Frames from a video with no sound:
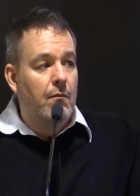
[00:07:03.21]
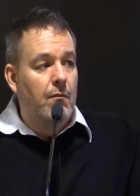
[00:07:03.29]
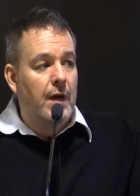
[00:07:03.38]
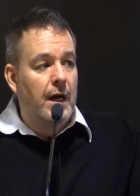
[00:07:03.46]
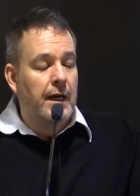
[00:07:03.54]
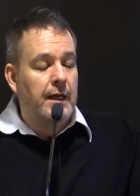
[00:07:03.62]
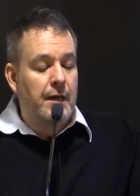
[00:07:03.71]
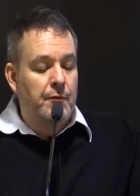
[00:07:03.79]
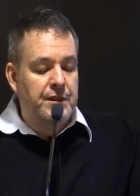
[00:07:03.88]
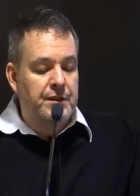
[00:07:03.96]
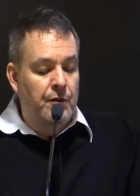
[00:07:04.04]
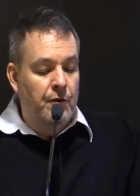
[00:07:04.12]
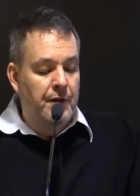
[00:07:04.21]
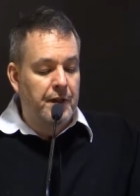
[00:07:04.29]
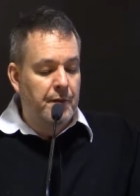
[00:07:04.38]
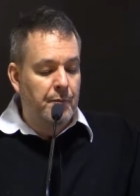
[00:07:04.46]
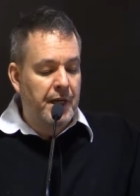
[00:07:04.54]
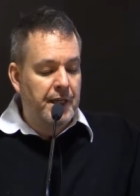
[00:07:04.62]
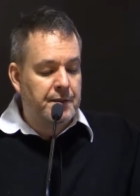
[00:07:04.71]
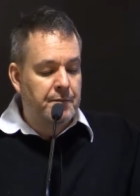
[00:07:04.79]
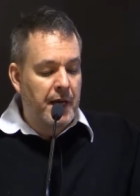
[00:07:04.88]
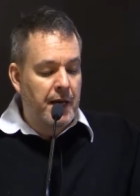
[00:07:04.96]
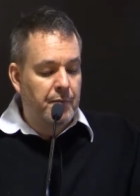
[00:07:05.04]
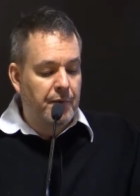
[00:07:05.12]
I was told that the base
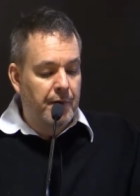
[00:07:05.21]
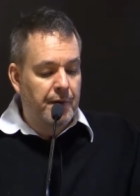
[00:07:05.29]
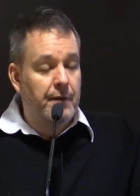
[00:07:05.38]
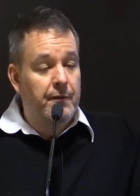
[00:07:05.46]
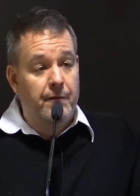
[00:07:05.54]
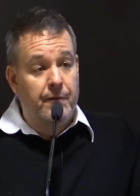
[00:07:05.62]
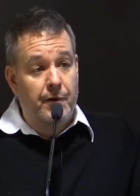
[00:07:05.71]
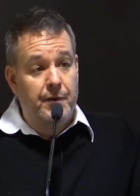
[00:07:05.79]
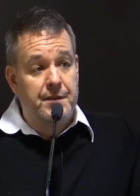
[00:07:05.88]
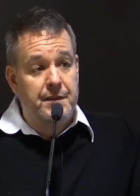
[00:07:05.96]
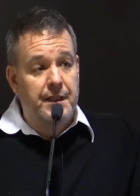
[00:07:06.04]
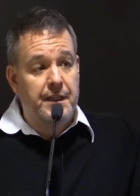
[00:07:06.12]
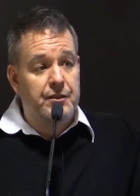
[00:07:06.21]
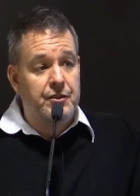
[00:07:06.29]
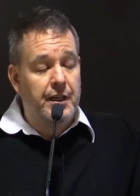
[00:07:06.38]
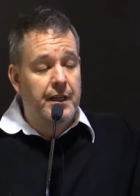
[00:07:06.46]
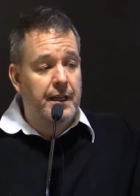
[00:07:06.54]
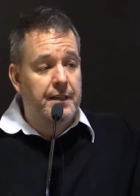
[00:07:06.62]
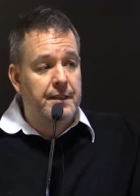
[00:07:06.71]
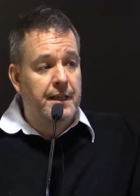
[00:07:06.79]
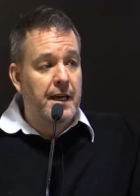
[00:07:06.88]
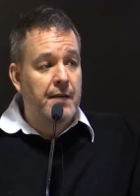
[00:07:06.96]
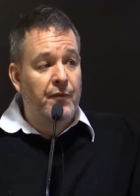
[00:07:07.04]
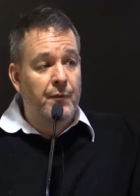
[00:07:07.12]
map for the city's GIS
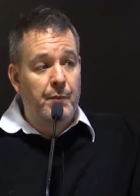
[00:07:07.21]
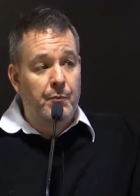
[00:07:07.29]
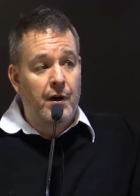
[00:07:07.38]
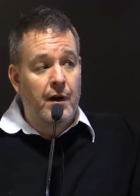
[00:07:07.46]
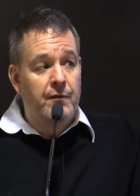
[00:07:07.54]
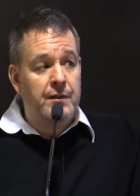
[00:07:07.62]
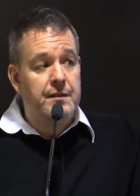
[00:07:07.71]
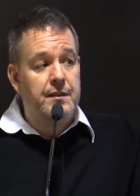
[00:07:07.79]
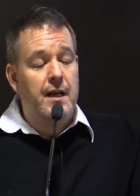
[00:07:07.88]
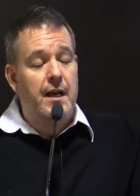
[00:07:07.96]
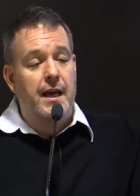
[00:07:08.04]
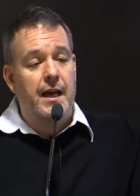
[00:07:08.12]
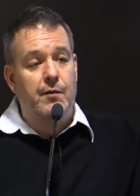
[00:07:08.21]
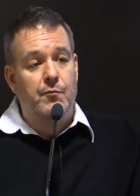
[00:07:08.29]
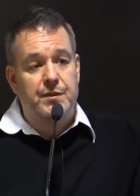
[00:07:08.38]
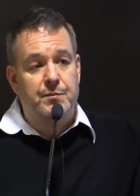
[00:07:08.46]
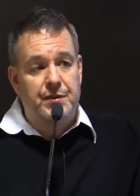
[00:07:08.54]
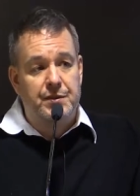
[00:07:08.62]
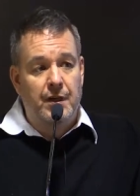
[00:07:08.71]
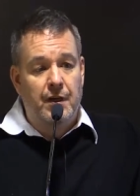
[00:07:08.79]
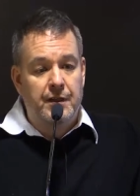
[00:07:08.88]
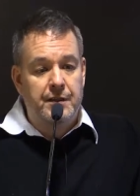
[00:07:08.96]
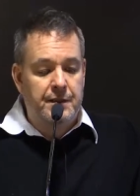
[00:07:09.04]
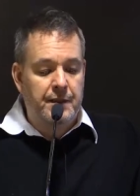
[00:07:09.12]
came from the province, and it was
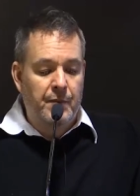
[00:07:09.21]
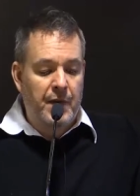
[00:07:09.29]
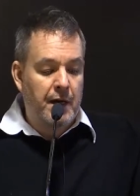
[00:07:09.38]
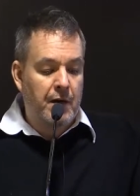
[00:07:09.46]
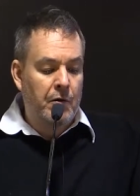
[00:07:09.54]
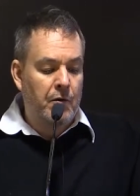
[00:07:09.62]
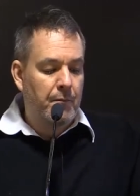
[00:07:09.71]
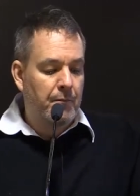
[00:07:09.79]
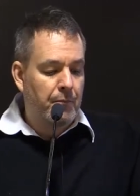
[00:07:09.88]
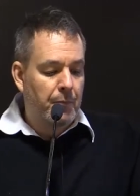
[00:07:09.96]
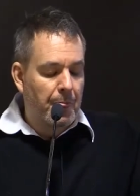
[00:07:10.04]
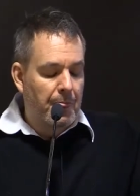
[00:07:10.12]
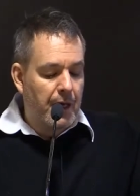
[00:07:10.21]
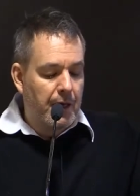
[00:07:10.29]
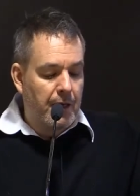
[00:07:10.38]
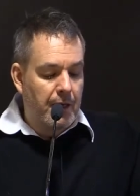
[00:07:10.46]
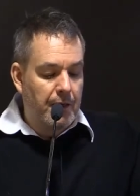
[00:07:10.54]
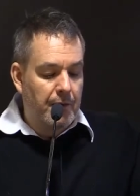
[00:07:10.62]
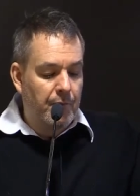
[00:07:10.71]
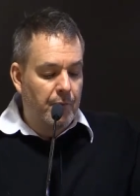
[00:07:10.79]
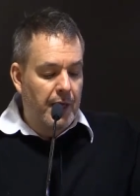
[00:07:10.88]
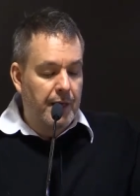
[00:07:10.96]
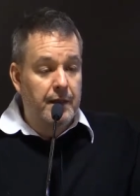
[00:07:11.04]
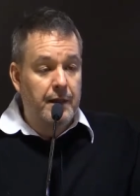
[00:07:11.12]
massaged somehow
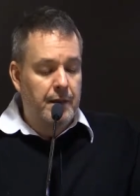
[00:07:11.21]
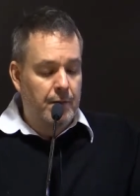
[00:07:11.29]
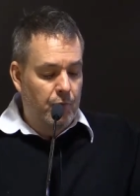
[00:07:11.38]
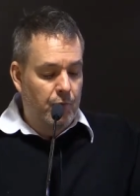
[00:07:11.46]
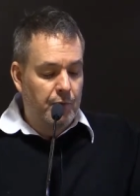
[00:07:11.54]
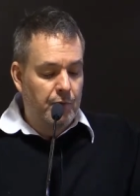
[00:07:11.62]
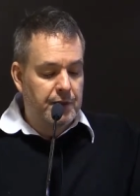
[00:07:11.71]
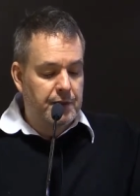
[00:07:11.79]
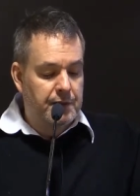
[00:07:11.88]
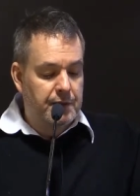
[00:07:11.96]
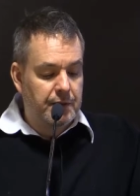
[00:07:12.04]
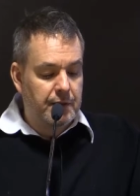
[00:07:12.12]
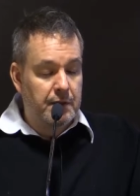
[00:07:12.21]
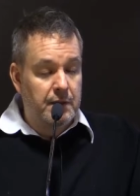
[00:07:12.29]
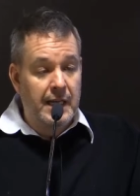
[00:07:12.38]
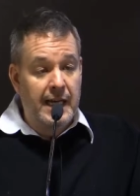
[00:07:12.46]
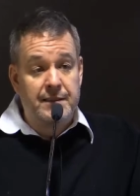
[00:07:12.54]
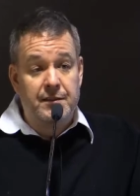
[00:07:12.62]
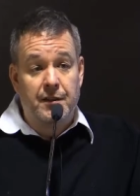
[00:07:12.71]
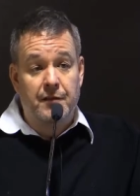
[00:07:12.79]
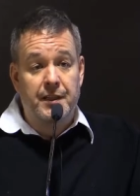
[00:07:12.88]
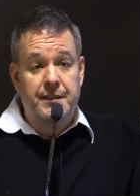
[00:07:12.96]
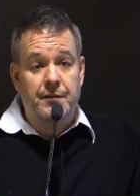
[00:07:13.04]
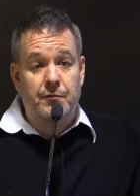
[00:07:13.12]
by what was Land
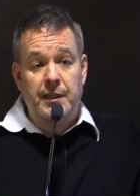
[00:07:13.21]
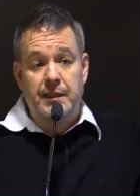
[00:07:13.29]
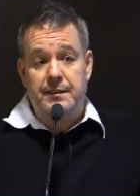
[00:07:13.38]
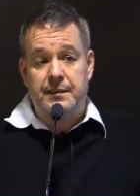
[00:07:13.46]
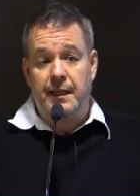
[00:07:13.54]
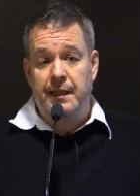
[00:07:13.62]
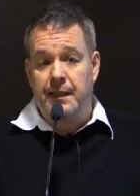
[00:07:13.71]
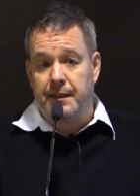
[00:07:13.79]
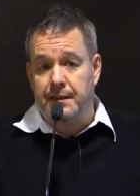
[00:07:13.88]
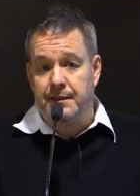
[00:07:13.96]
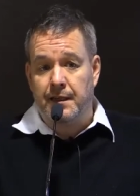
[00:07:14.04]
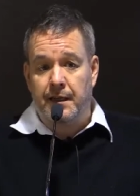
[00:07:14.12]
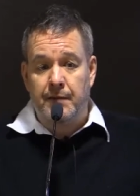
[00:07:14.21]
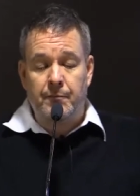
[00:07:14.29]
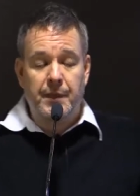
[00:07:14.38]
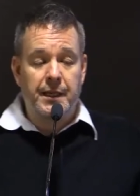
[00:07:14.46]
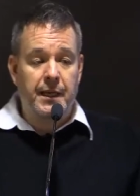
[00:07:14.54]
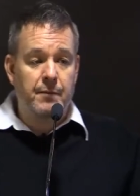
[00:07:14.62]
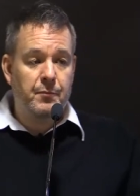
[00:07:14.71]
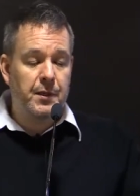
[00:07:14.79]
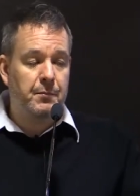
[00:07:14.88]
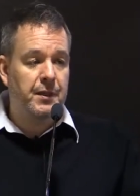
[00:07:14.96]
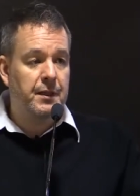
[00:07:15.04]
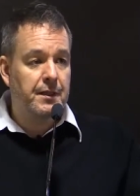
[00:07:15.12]
Surveys and Real Estate at the time, became
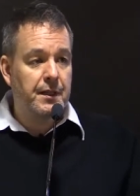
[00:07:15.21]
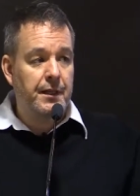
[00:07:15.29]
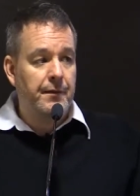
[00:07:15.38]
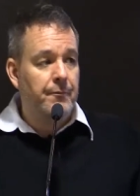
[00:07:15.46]
PP&D.